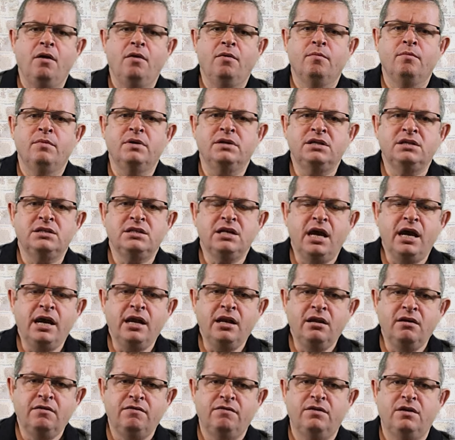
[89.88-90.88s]
Mrs.
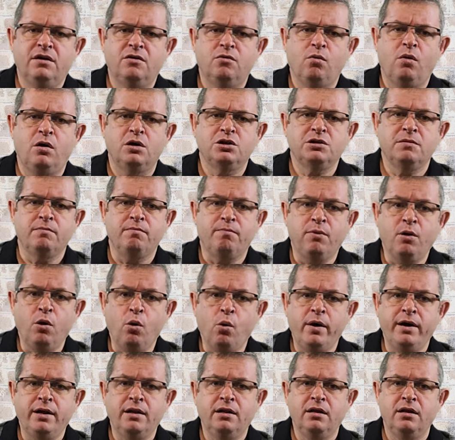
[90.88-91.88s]
Enever was
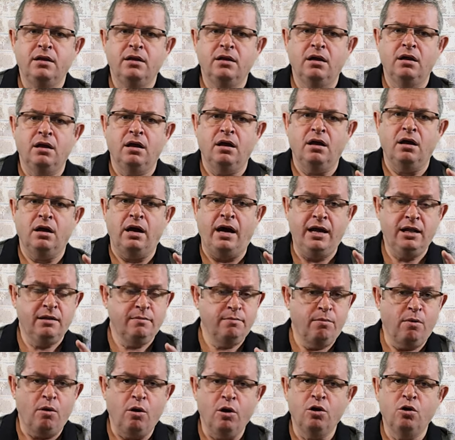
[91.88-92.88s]
employed at
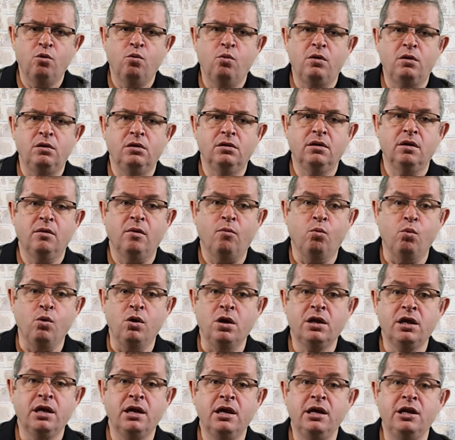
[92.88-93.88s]
Barloworld
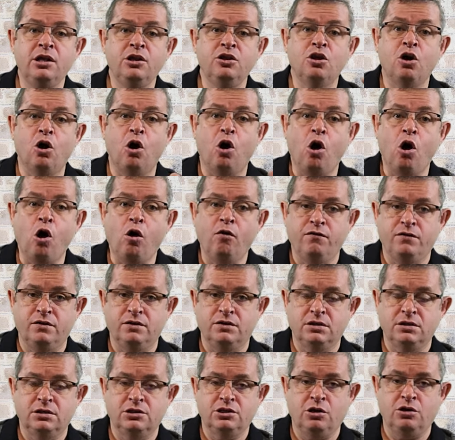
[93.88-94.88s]
working in the office.
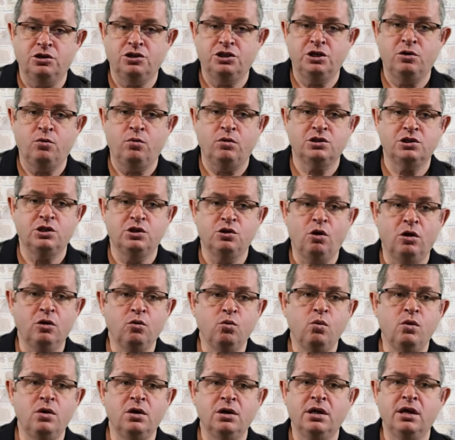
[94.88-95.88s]
So she was not
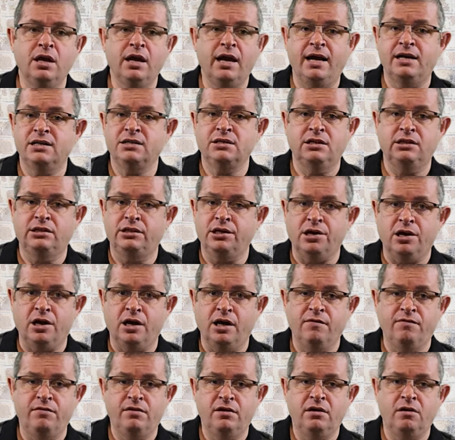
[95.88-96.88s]
working as a
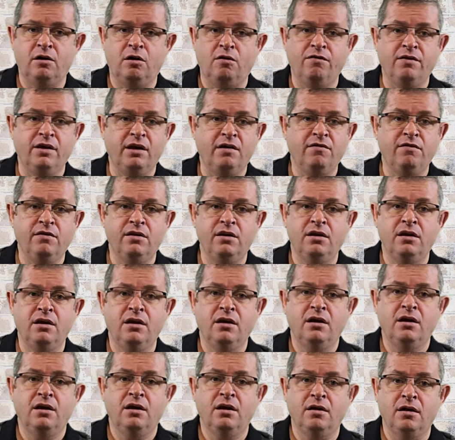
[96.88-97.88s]
driver of heavy
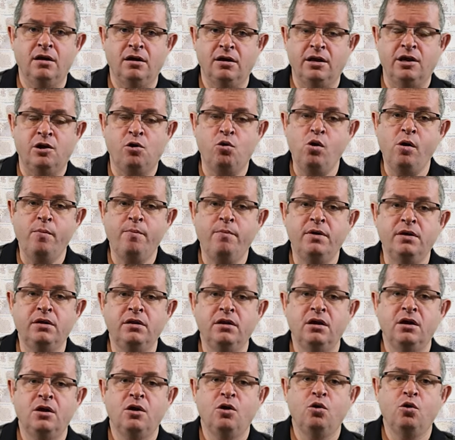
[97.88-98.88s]
equipment,
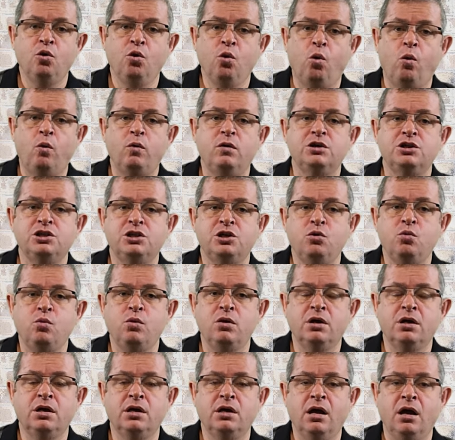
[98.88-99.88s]
nor was she
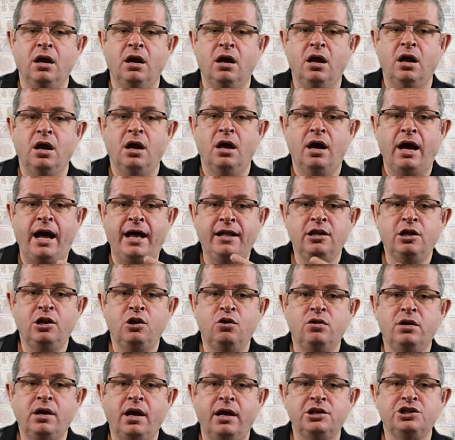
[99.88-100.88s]
working at the
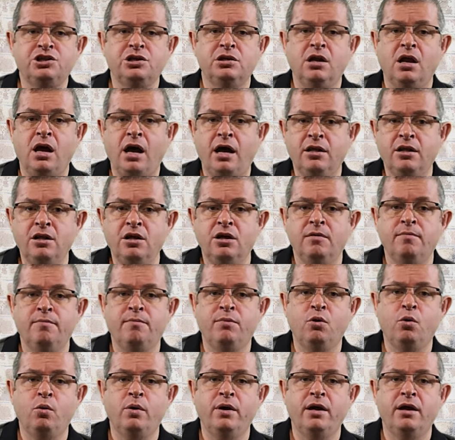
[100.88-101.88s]
location at the
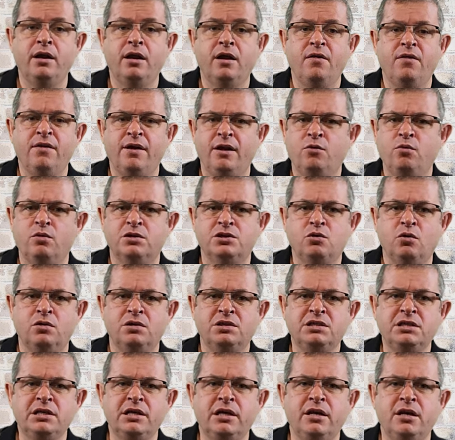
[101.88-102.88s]
employer that was
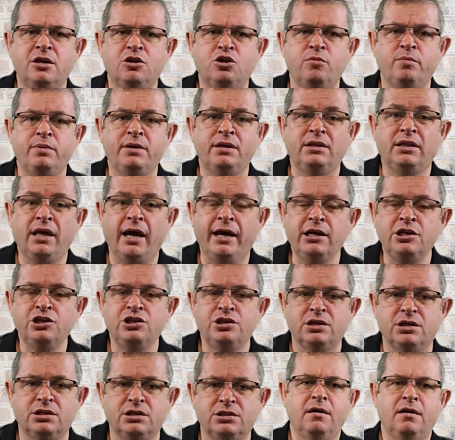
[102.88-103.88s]
considered to be
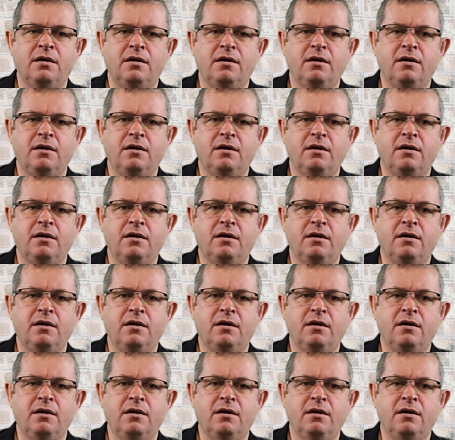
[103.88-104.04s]
dangerous.